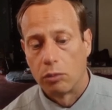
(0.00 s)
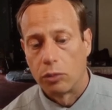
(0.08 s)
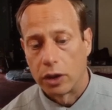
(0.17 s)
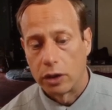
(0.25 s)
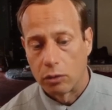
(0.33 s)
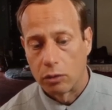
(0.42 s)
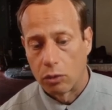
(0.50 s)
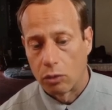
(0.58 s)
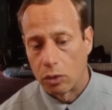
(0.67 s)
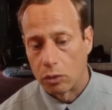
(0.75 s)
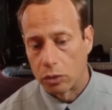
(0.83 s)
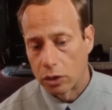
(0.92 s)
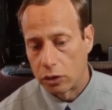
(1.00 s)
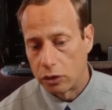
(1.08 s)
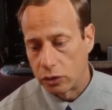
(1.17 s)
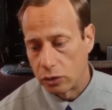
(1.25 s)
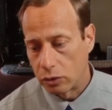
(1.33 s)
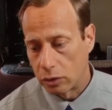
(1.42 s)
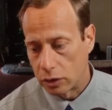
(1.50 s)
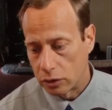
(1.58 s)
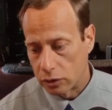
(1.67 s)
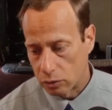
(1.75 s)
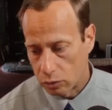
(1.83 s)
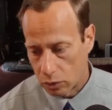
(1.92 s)
But what we're going to do
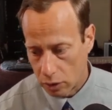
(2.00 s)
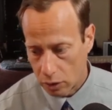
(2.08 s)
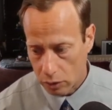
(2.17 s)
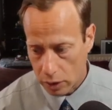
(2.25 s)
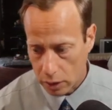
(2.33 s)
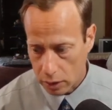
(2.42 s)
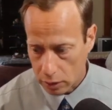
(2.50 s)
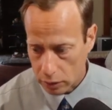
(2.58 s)
is we're going to go ahead,